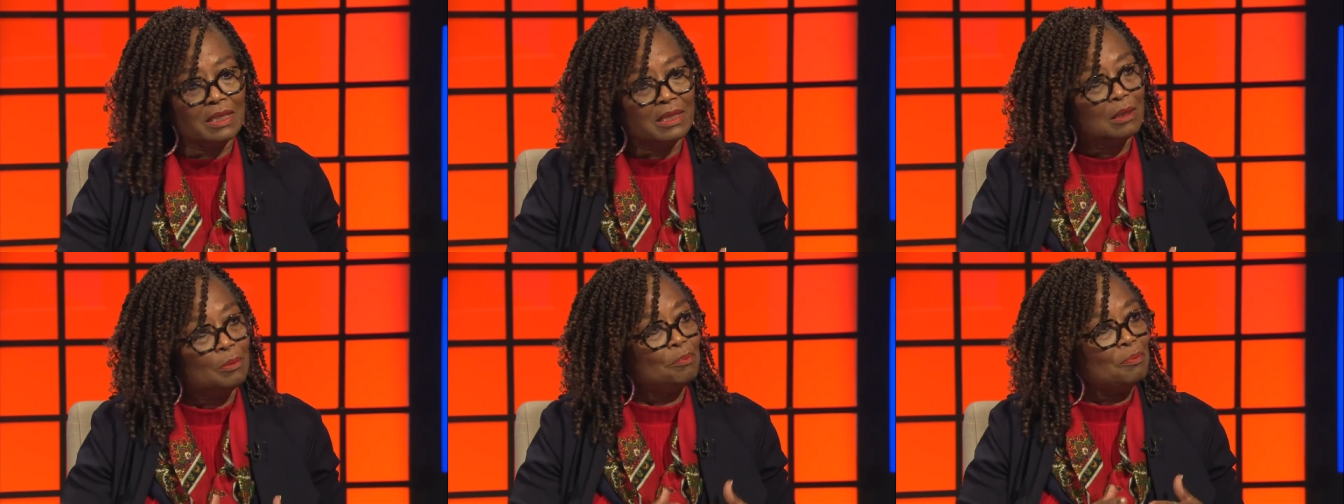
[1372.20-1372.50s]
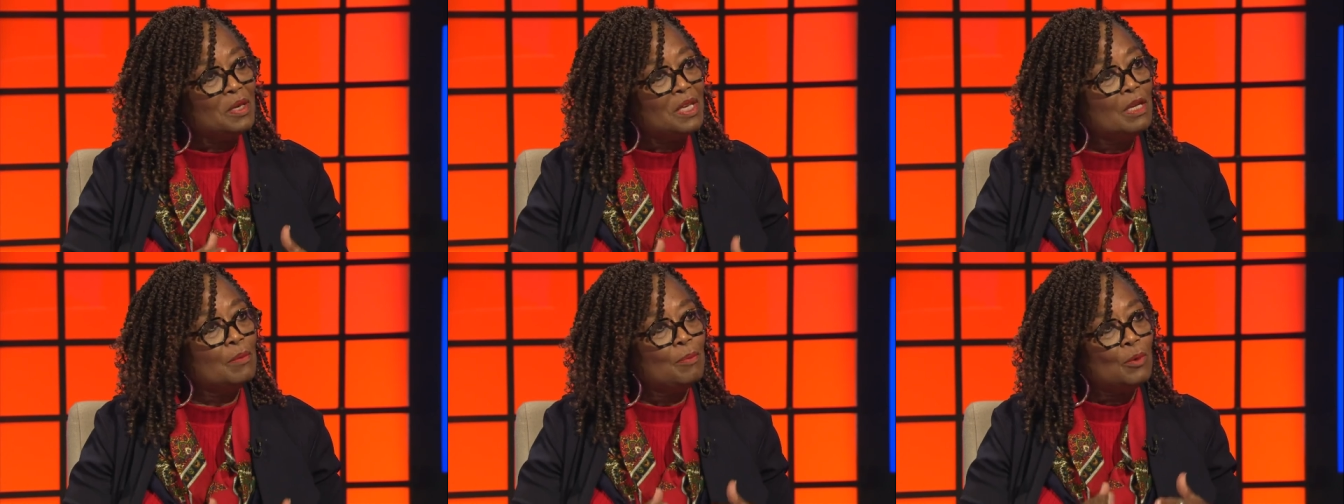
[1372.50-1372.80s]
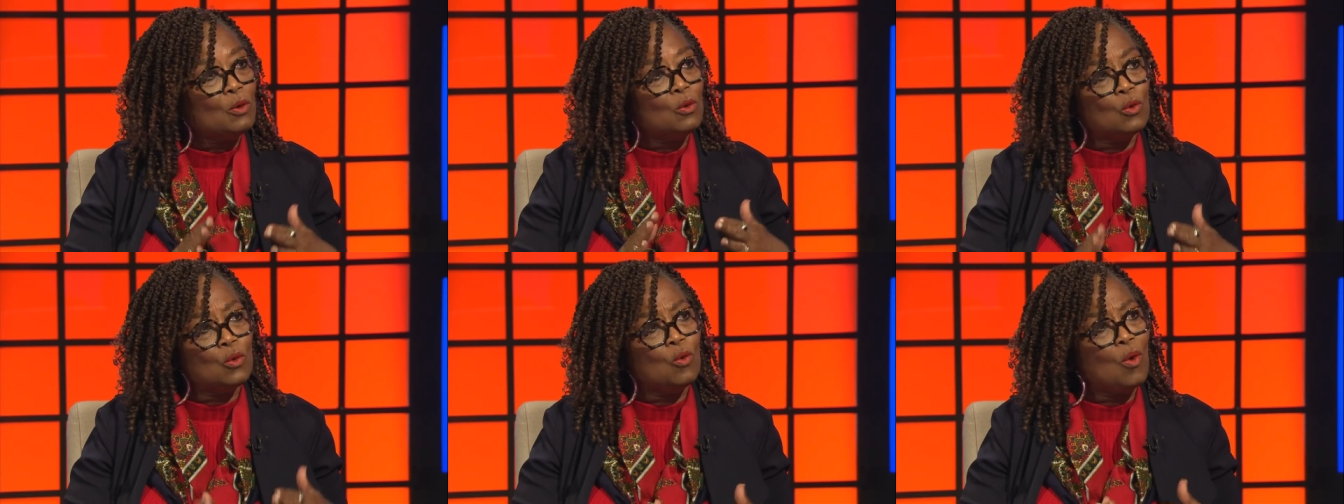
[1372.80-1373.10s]
the
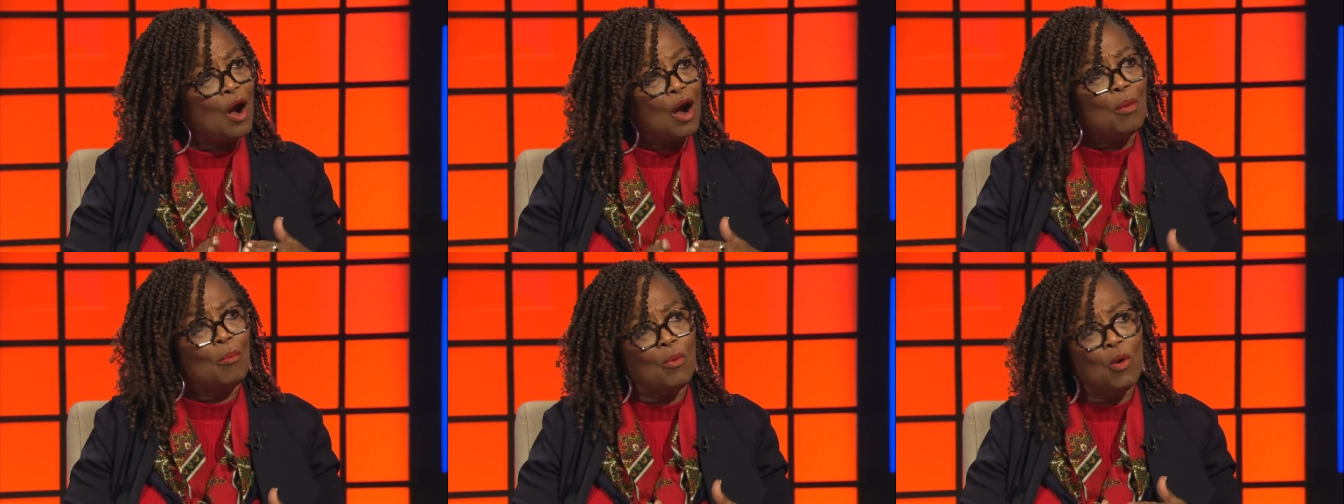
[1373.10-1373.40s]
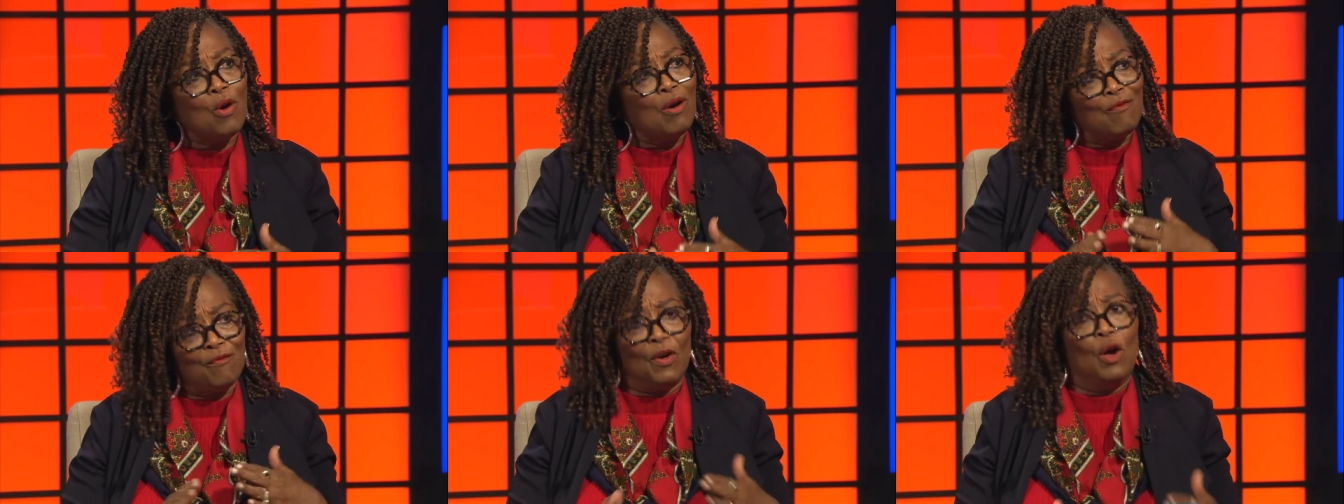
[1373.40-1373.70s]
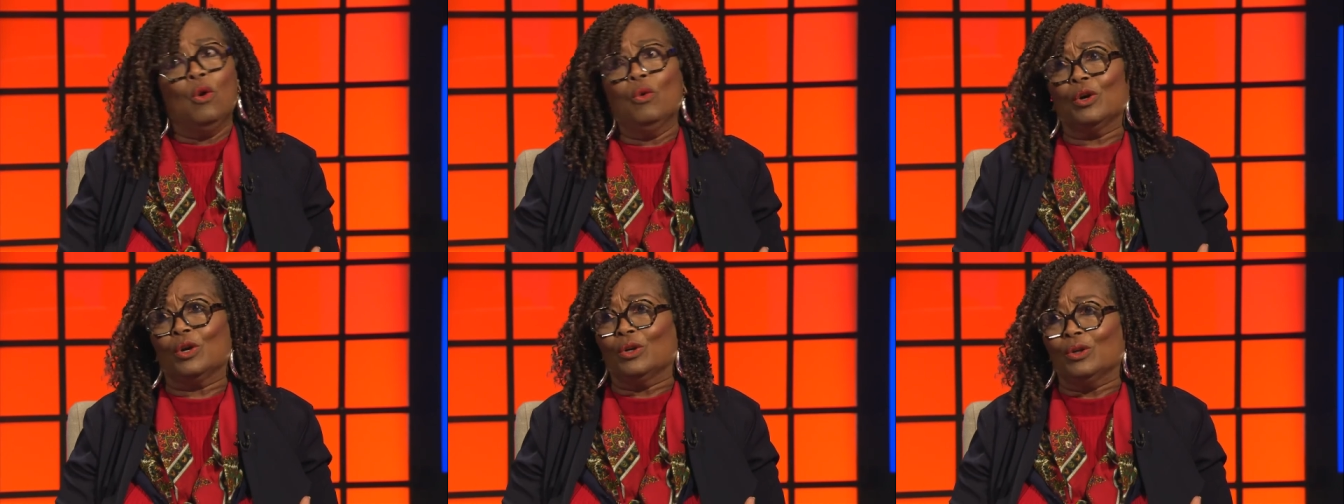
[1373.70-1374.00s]
people who are more
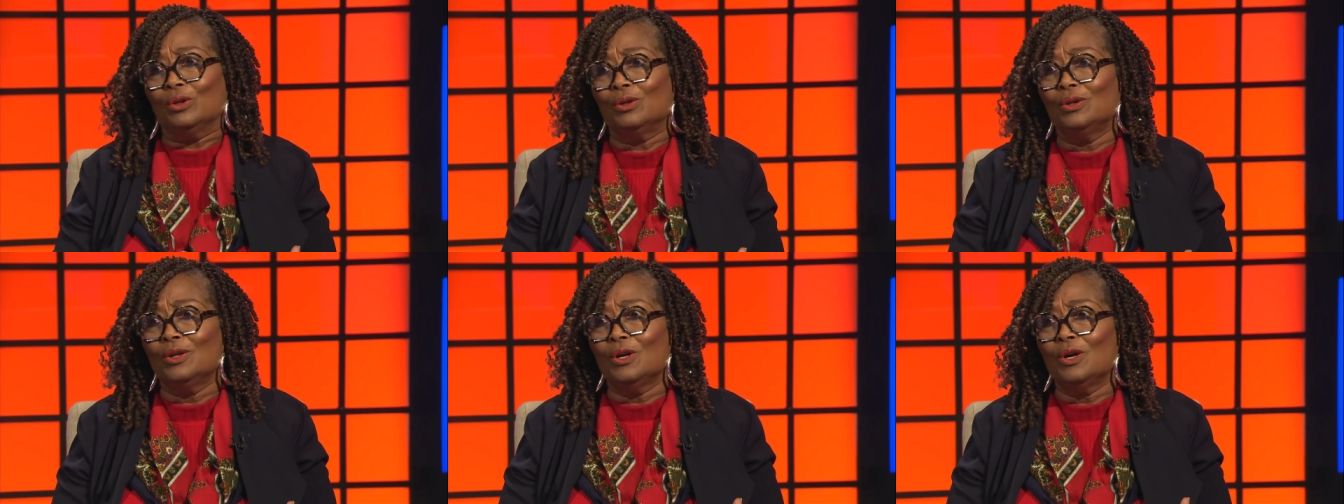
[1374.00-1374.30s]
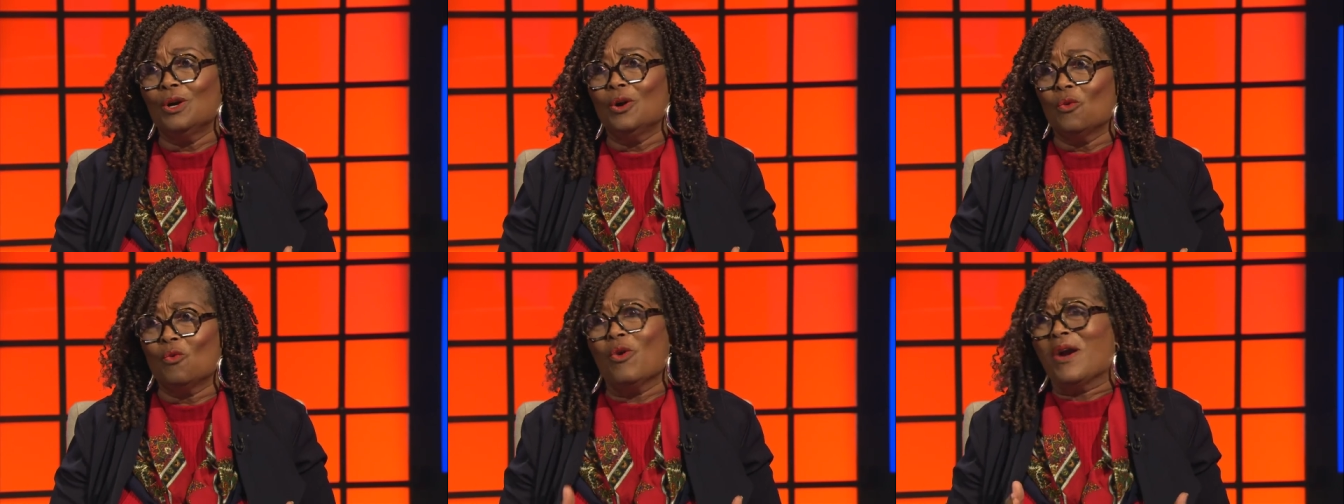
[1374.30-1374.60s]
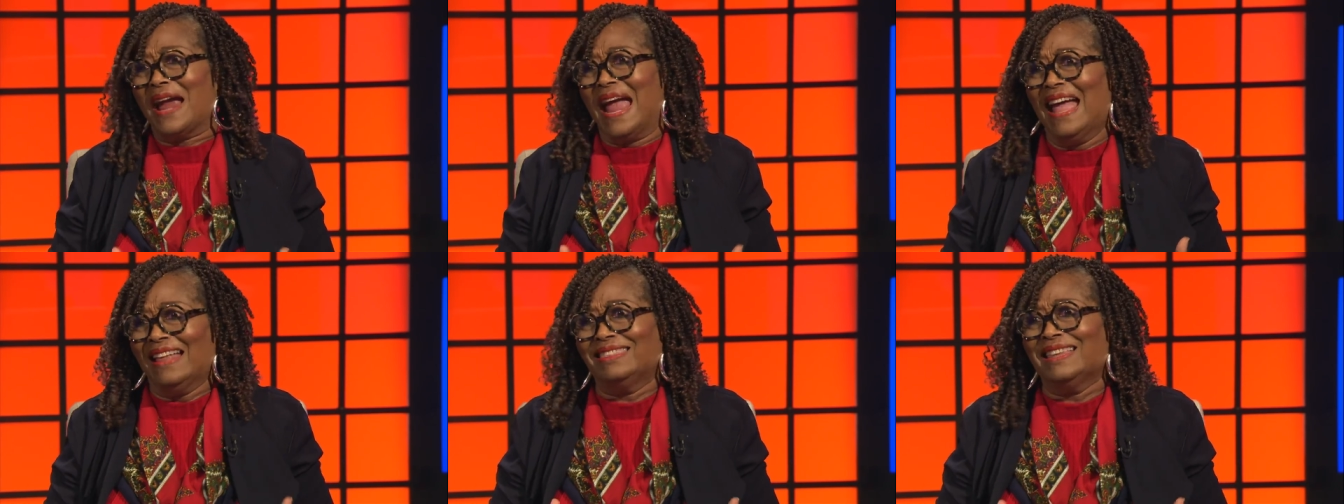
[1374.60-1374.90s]
vocal were
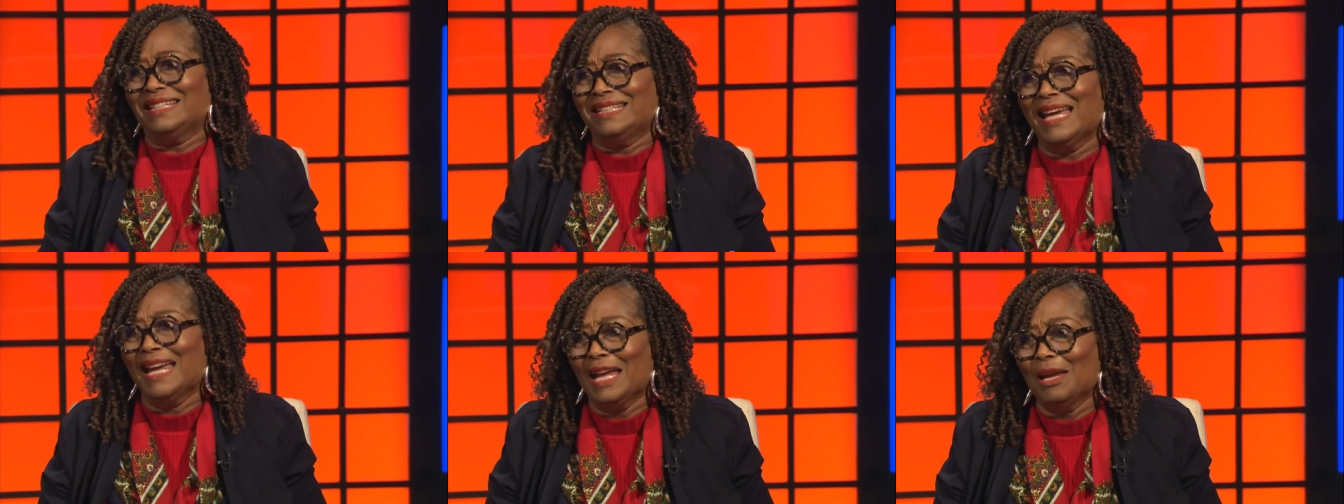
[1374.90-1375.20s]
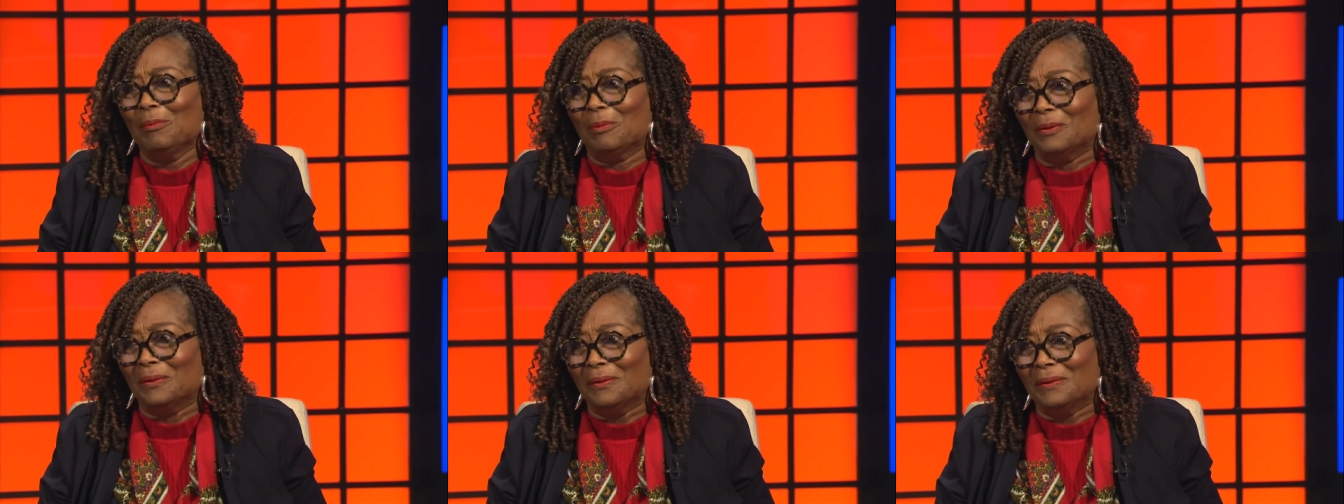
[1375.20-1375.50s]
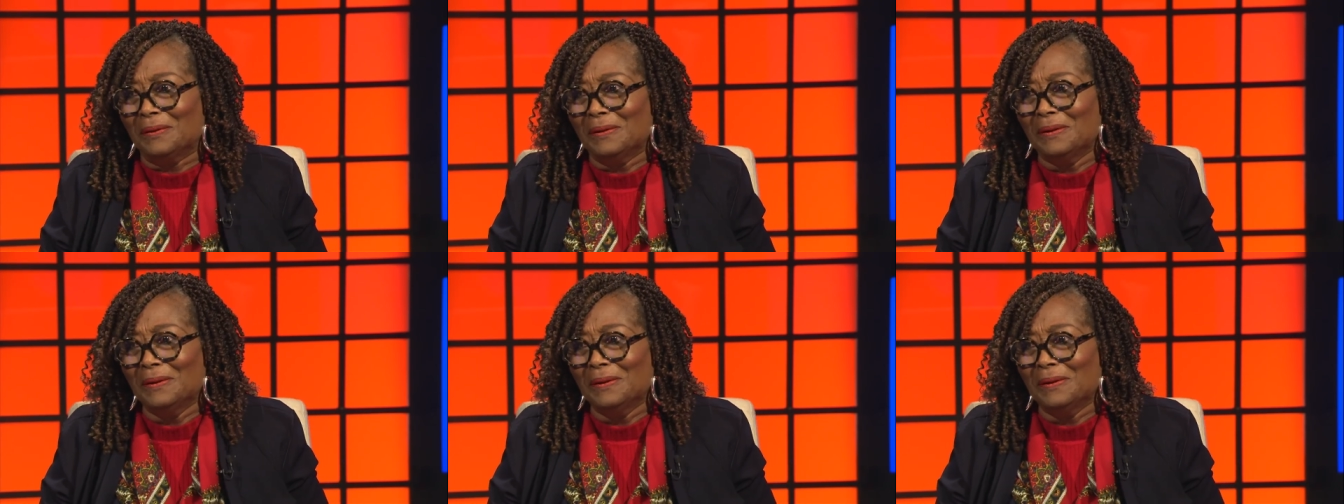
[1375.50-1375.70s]
at the table.